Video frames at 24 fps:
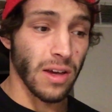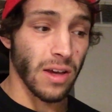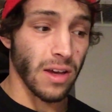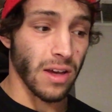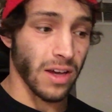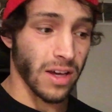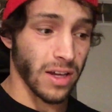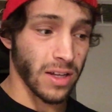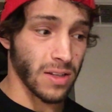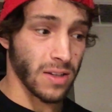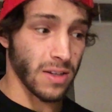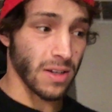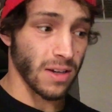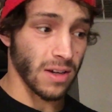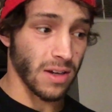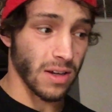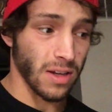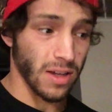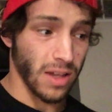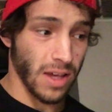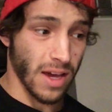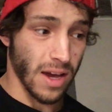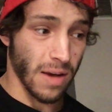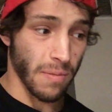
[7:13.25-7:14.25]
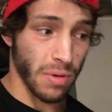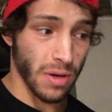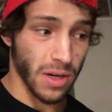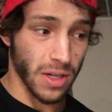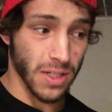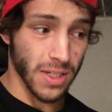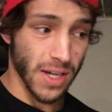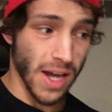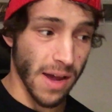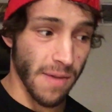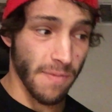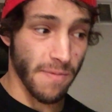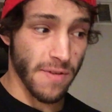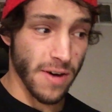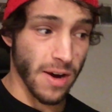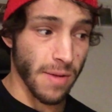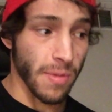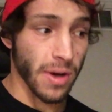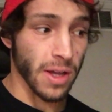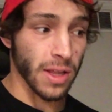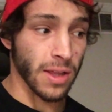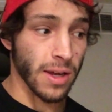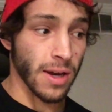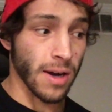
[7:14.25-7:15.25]
And yeah, I put a time frame
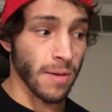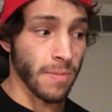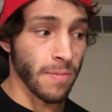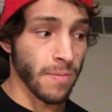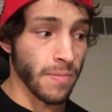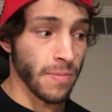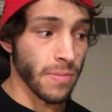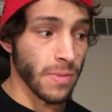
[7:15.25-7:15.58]
on there.